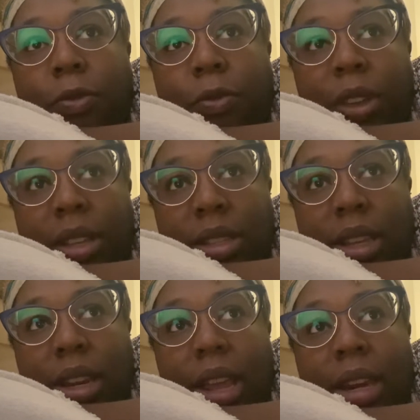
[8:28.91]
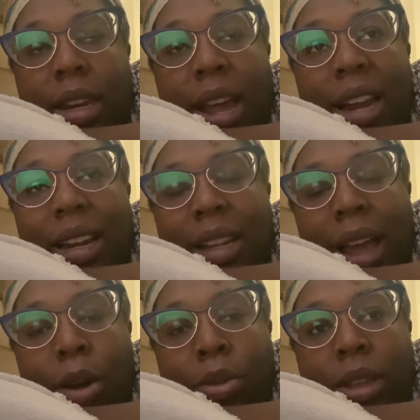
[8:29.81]
fix it and not
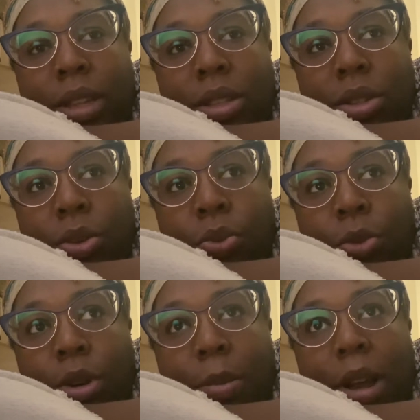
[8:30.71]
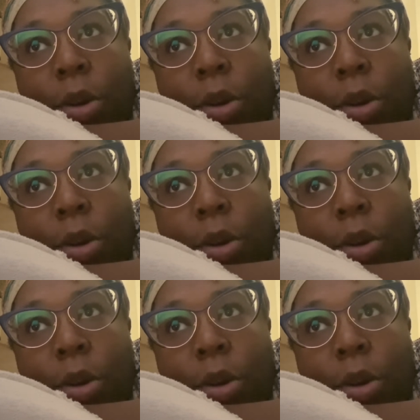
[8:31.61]
allow this to ruin my